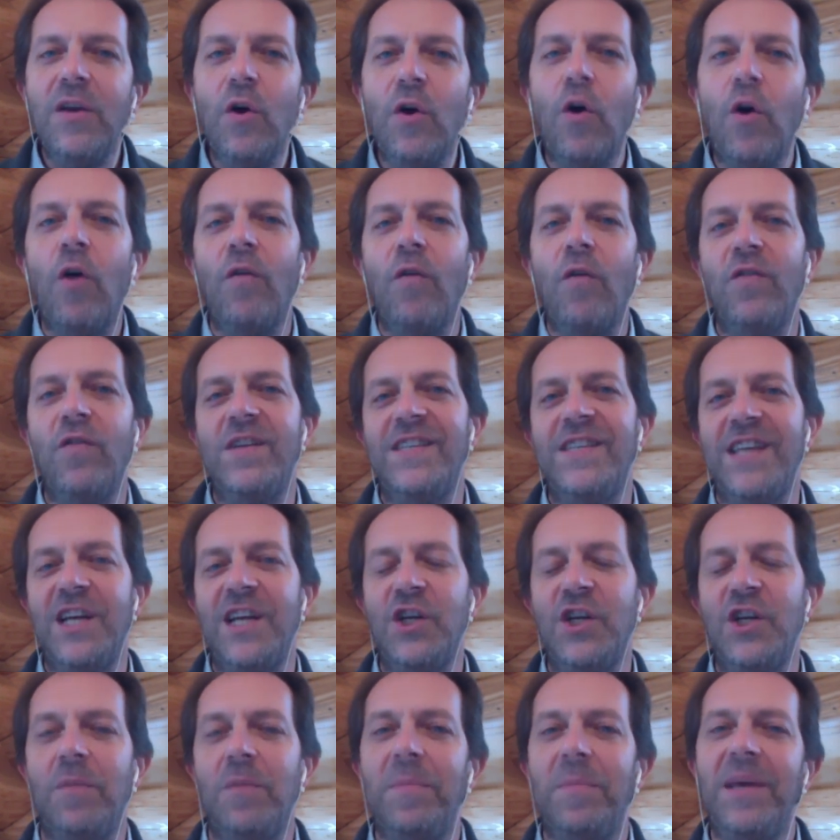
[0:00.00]

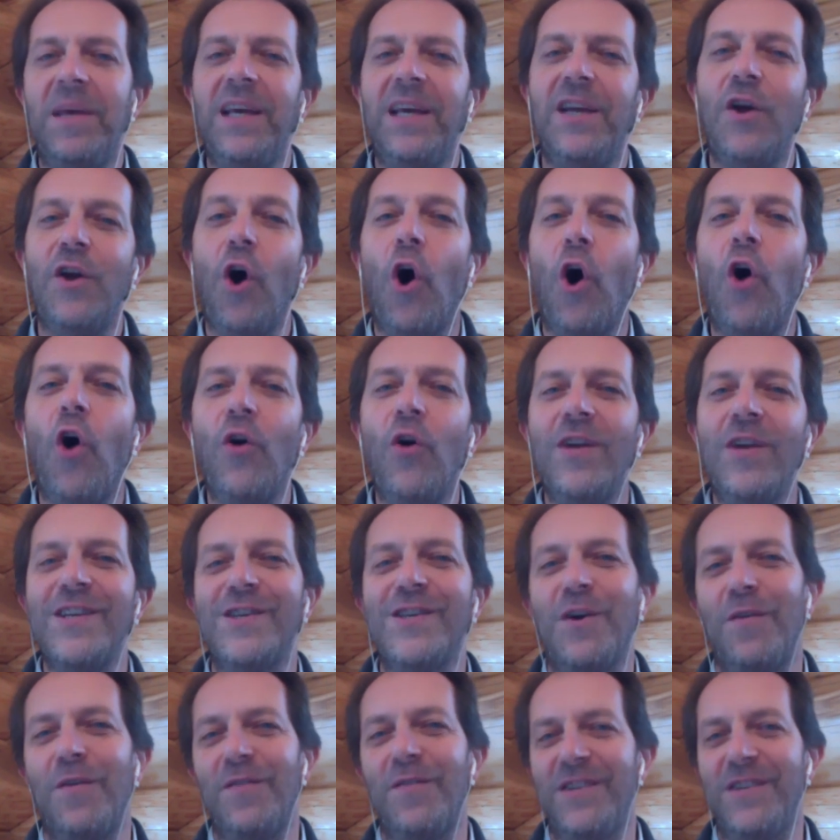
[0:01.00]
conversation being in a honest
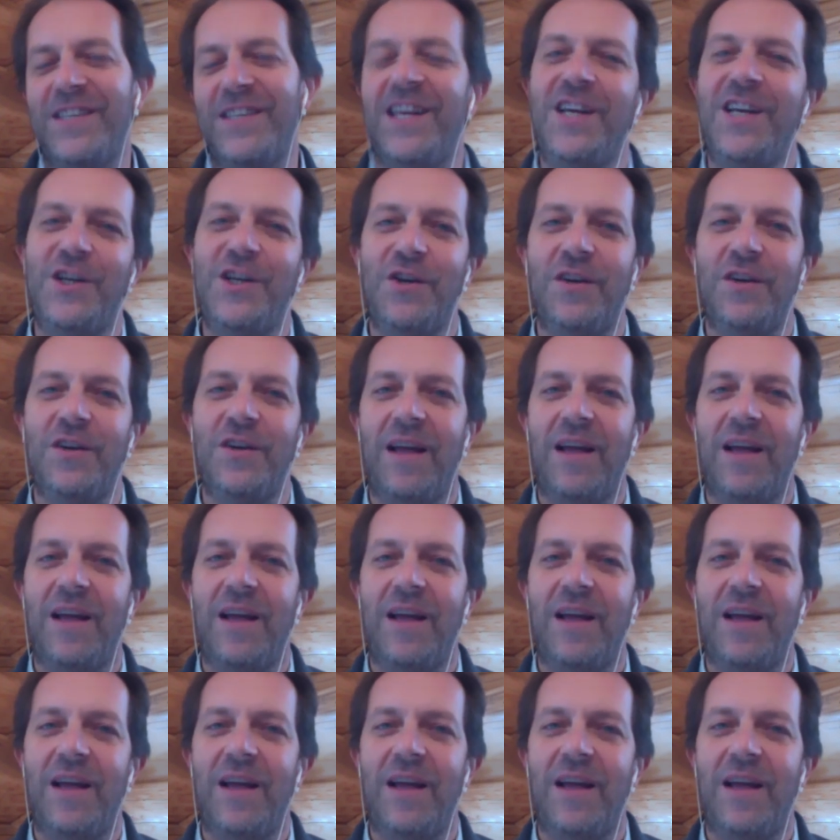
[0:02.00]
conversation